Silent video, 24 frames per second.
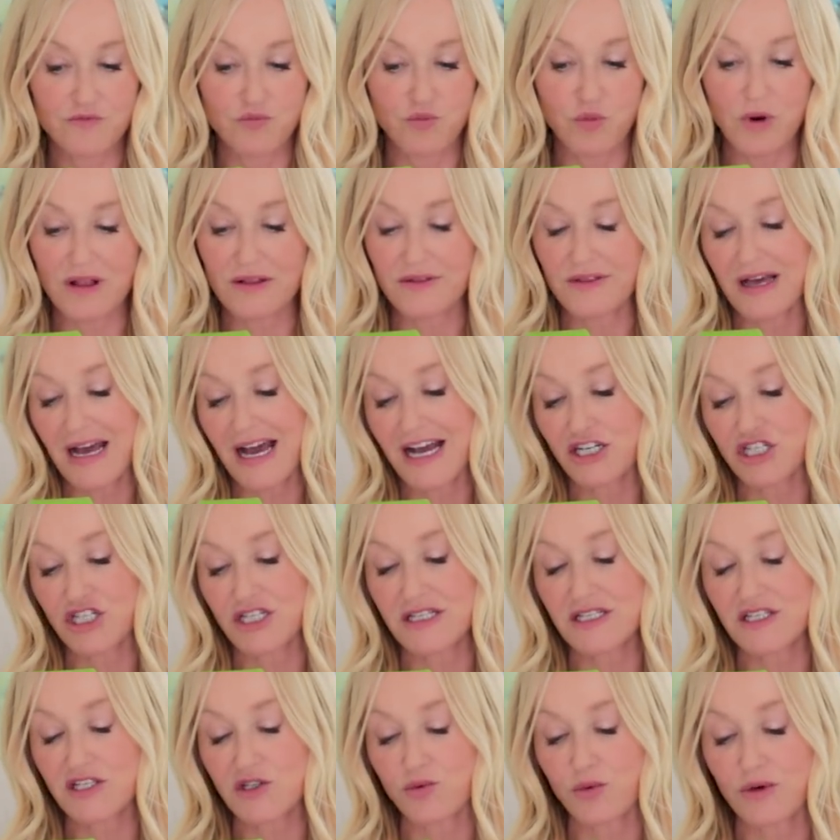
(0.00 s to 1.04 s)
well,
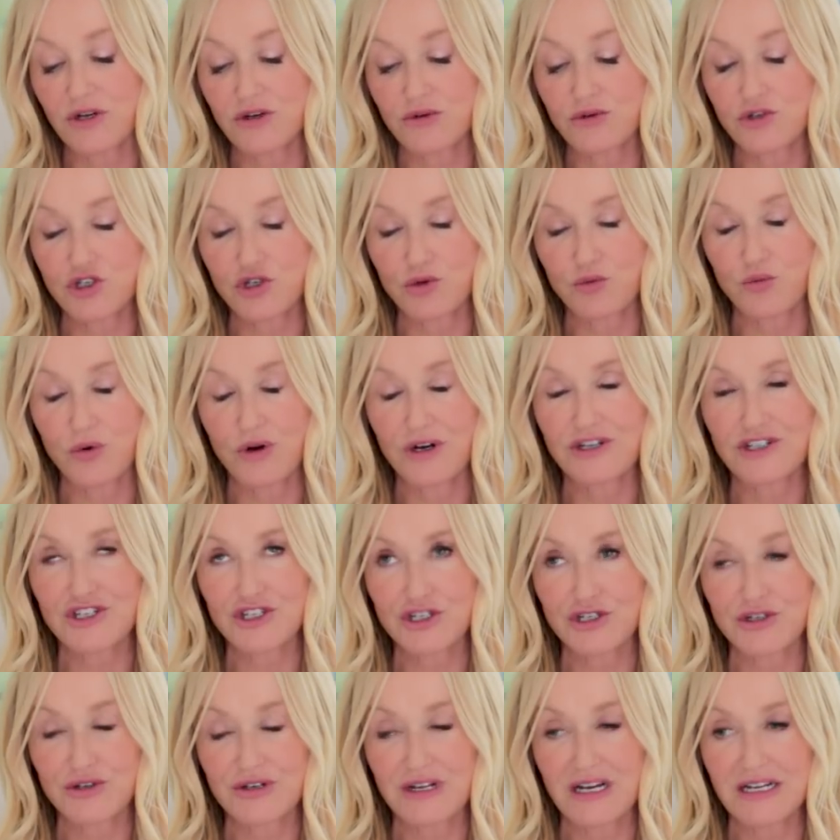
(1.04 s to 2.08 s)
actually, this is one or two, one
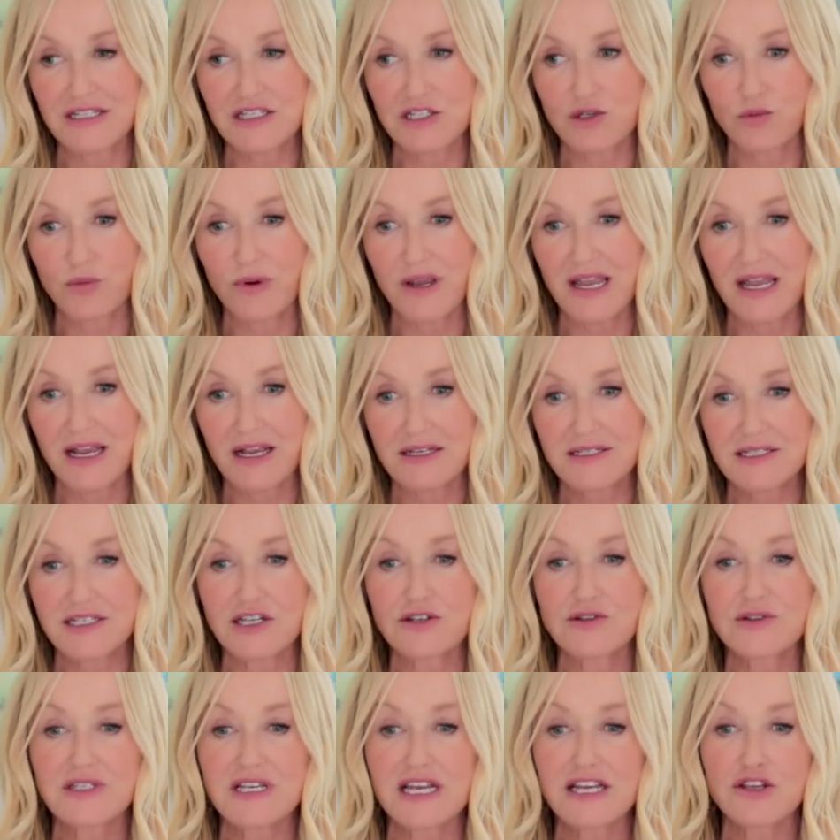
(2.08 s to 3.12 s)
to two nights a week.
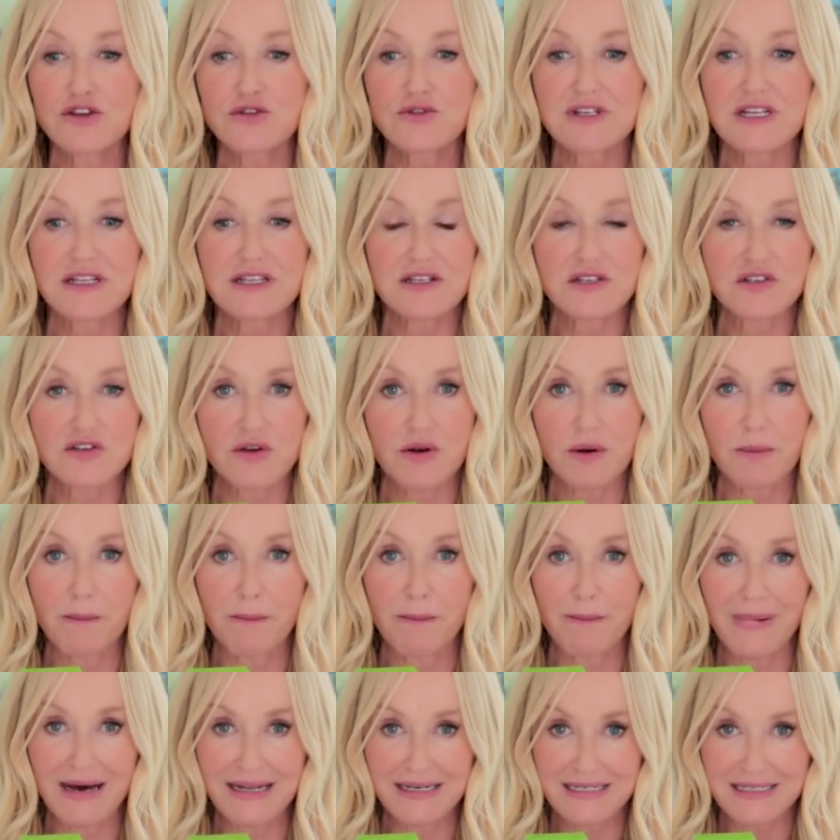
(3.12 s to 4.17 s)
So, say you did this on a
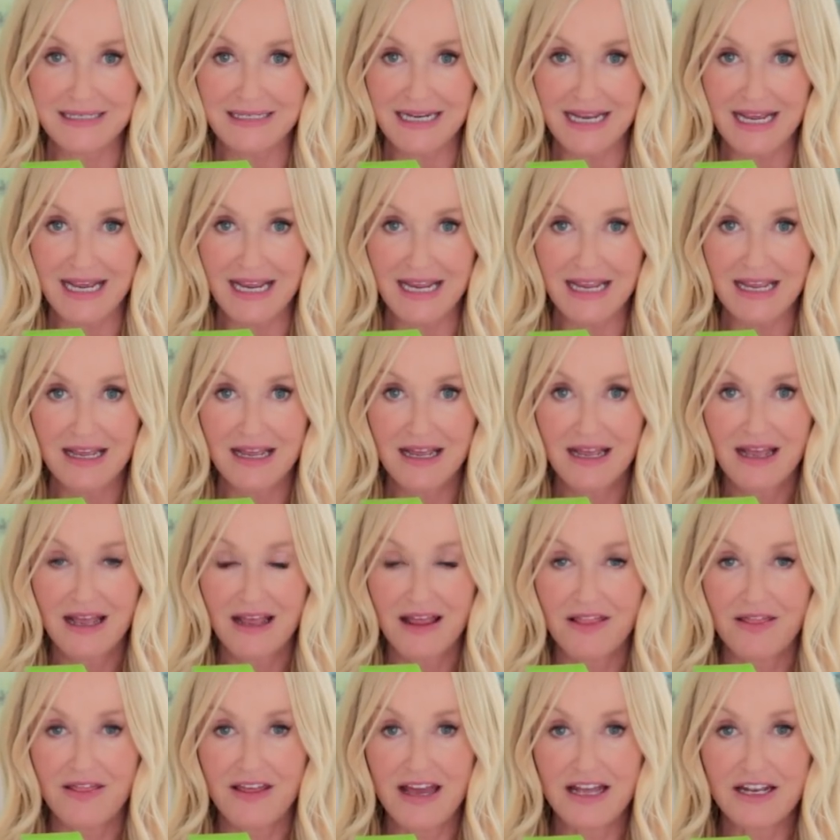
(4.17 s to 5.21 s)
Monday,
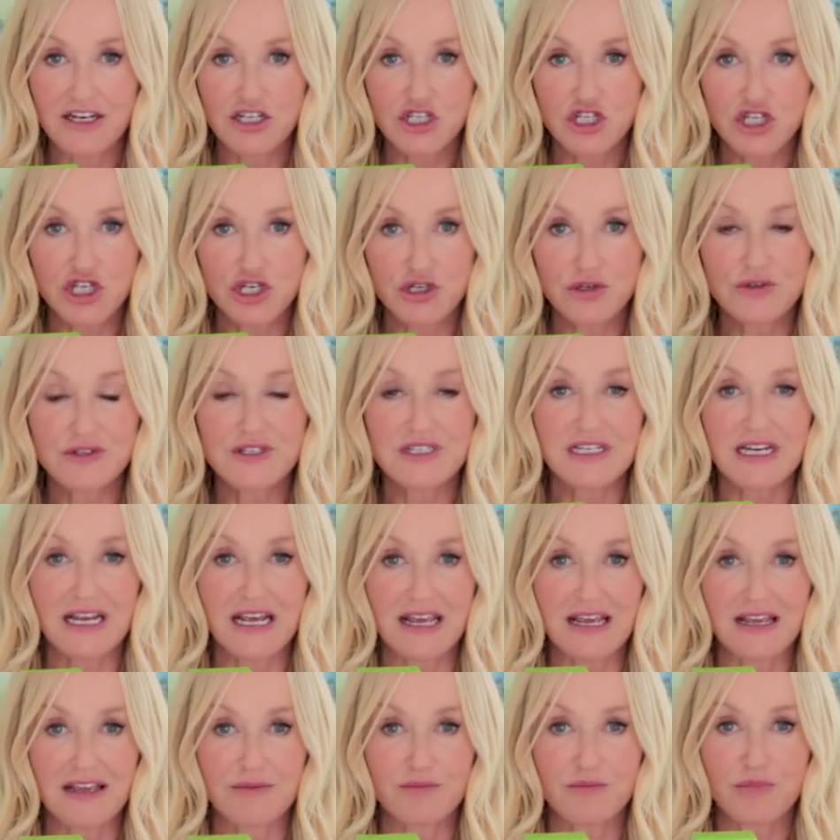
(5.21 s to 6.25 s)
then
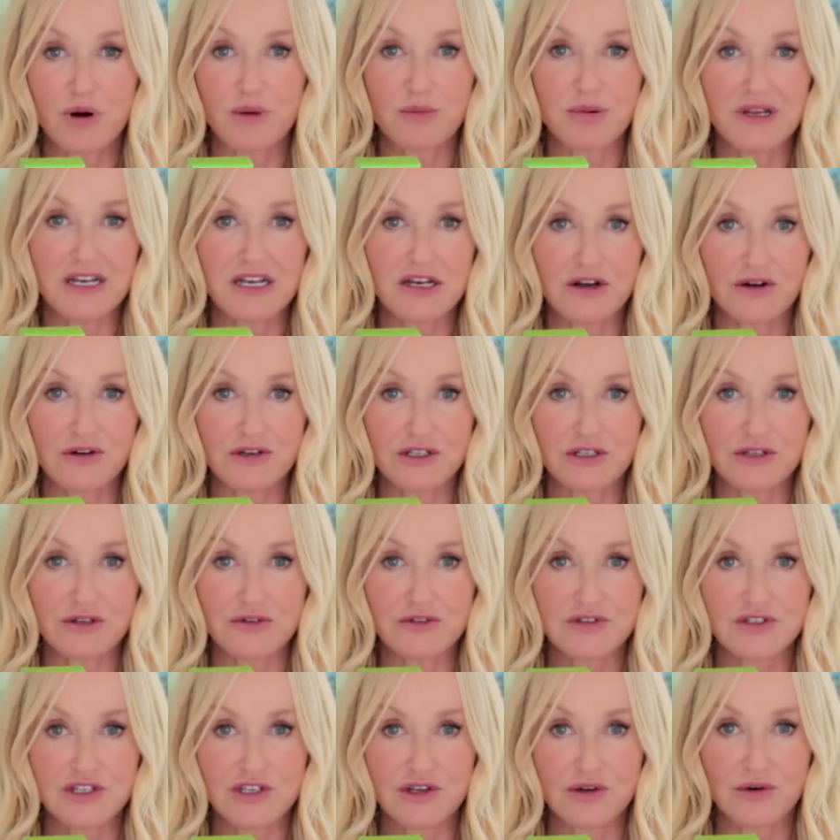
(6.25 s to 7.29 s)
Tuesday, probably not
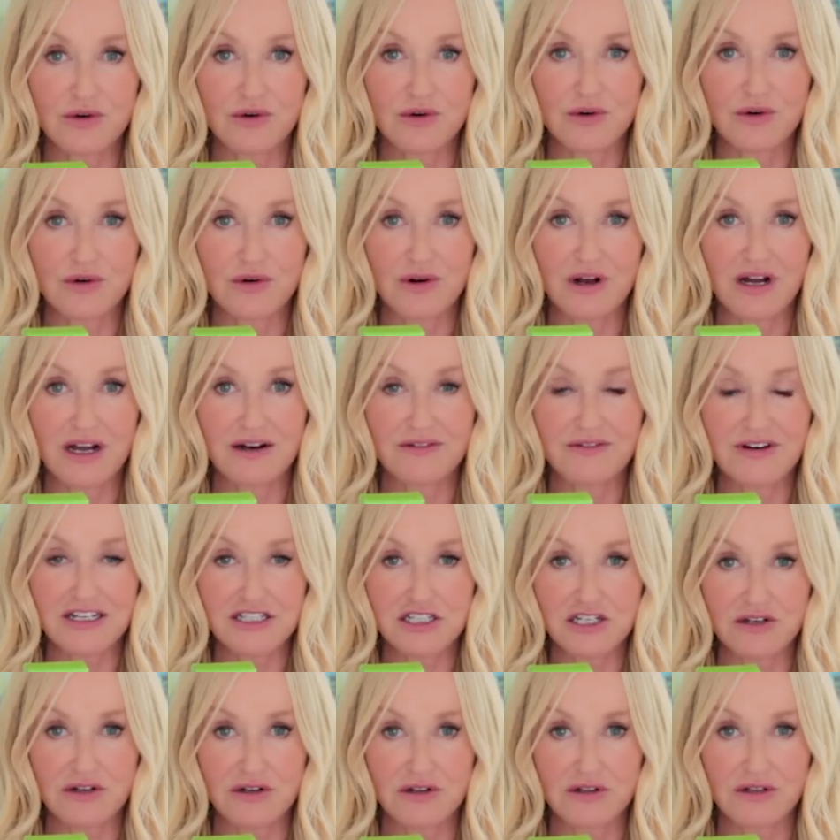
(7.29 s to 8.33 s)
use your uh,
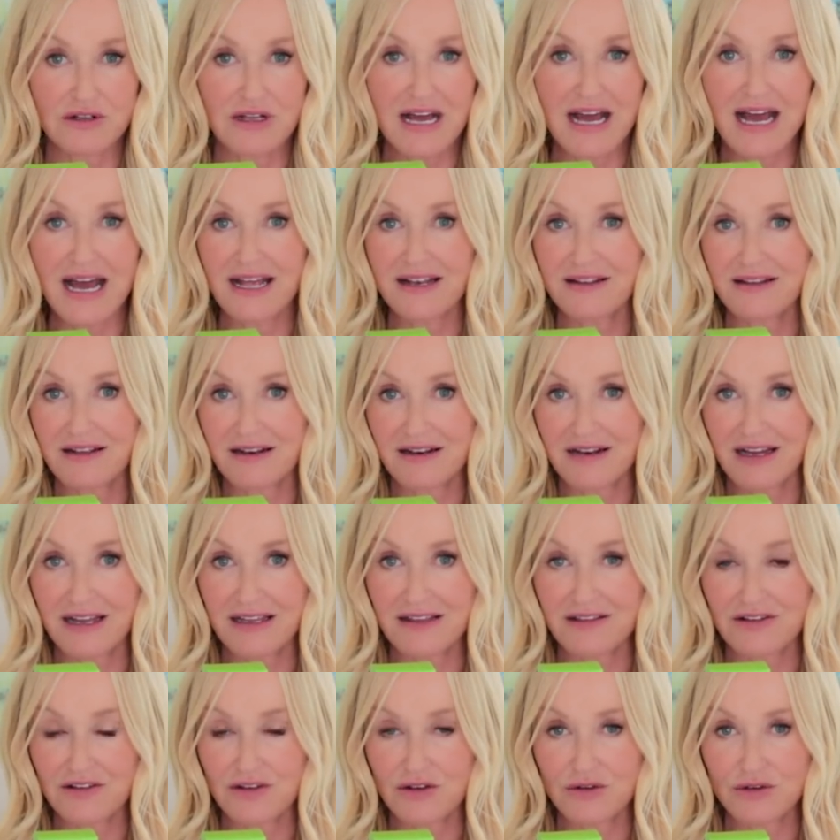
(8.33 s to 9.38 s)
retinol and the
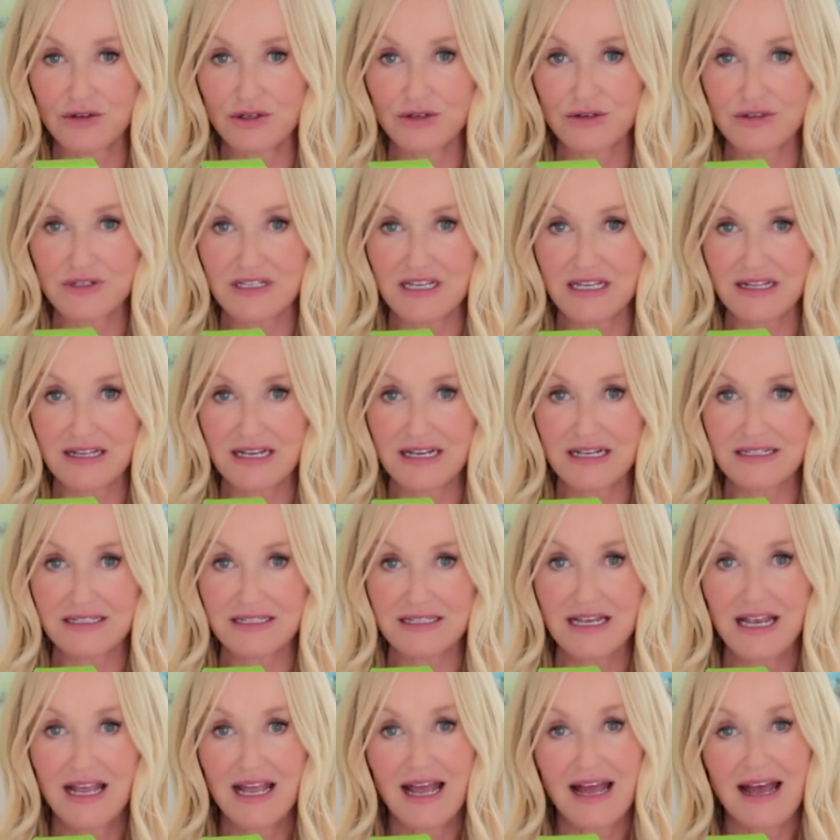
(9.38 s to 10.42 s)
night that you're using
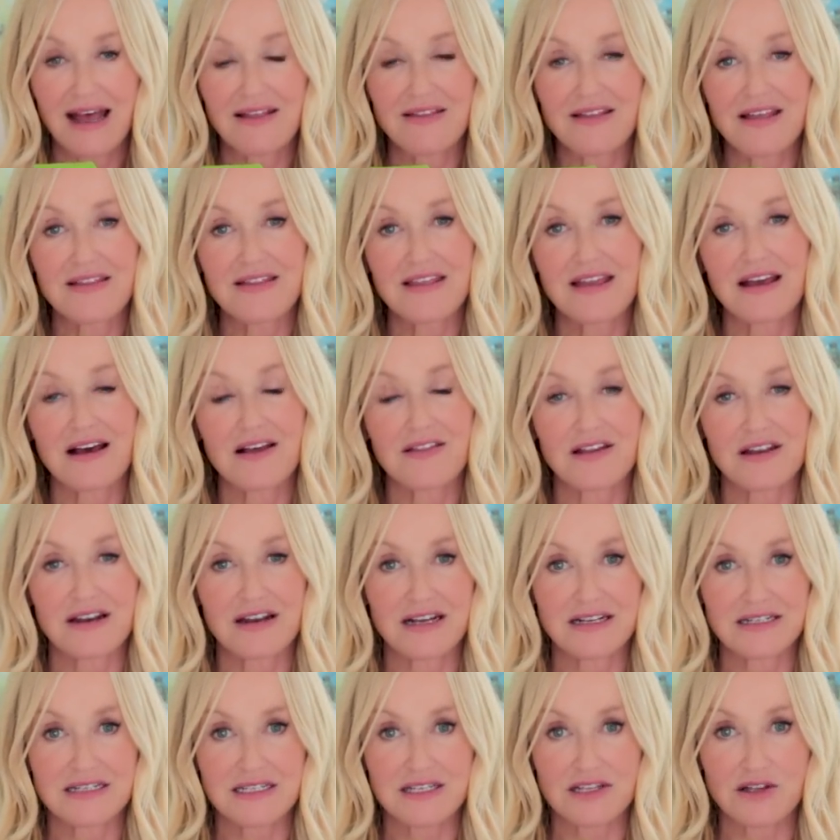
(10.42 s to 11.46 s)
this, and then the other
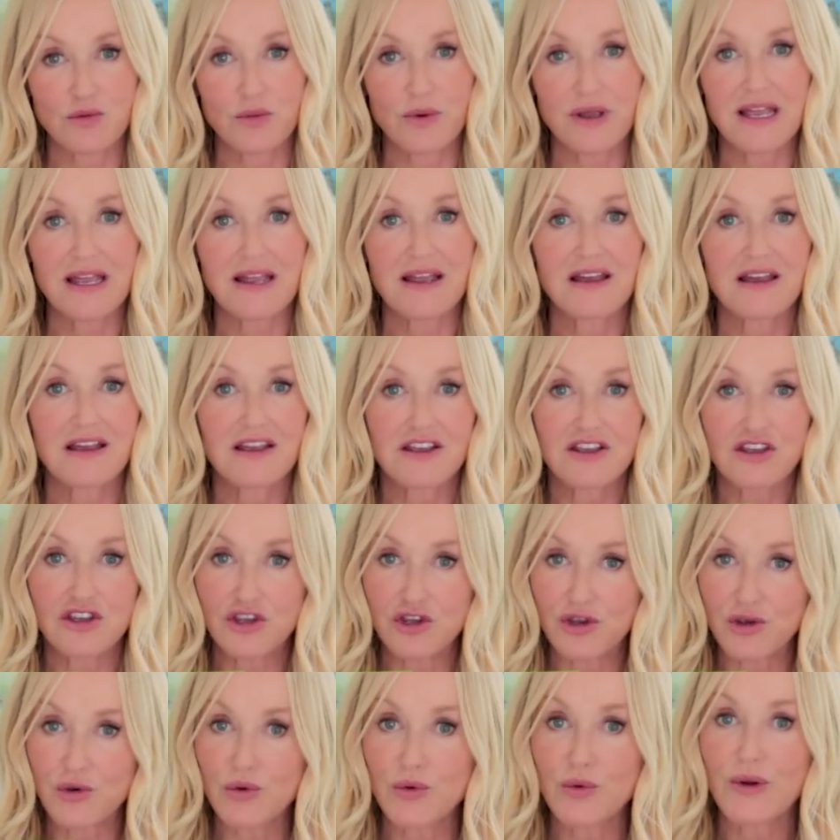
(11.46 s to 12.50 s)
nights of the week,
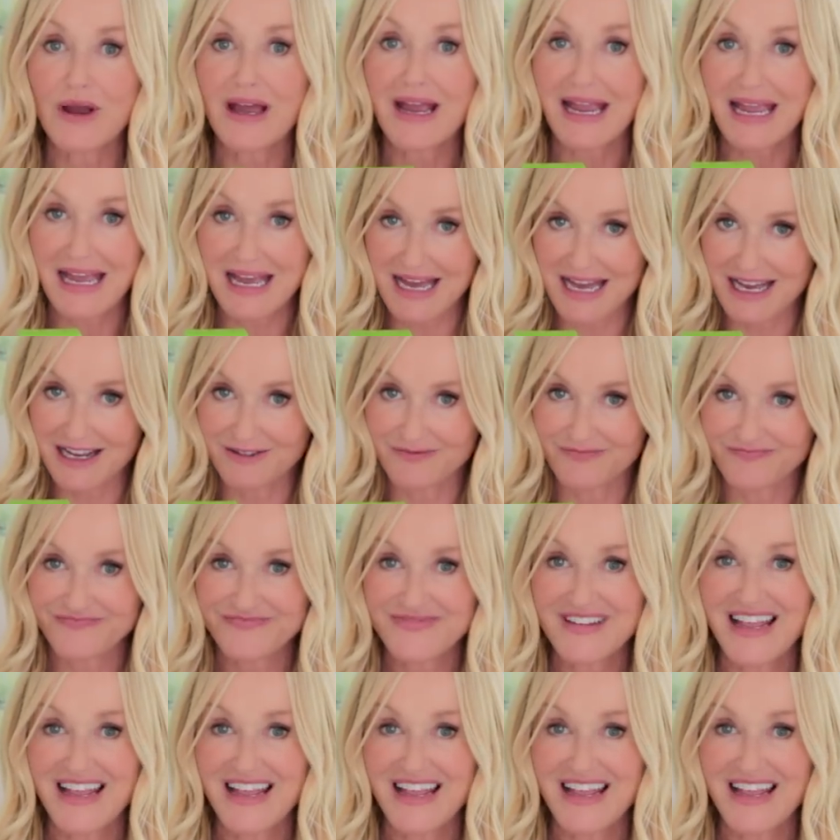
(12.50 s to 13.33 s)
you can.